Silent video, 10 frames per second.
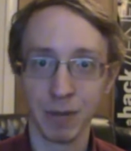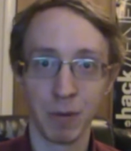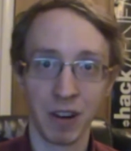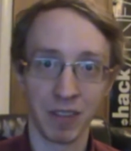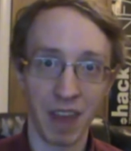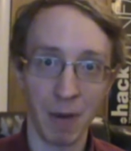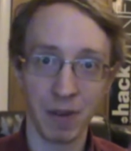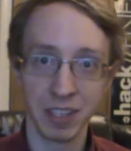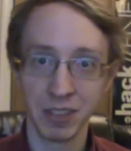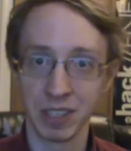where that
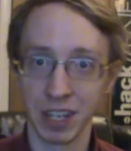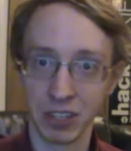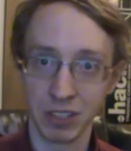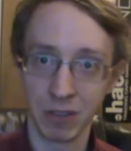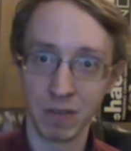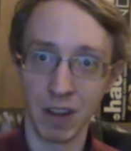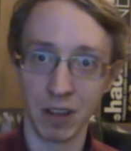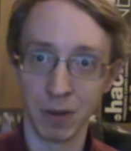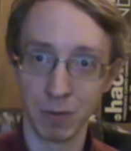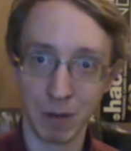one you
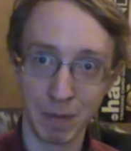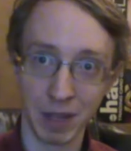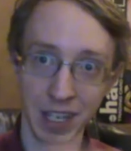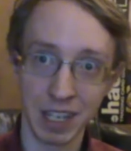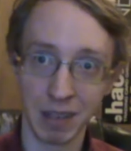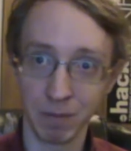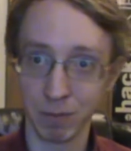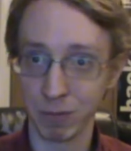follow Ripley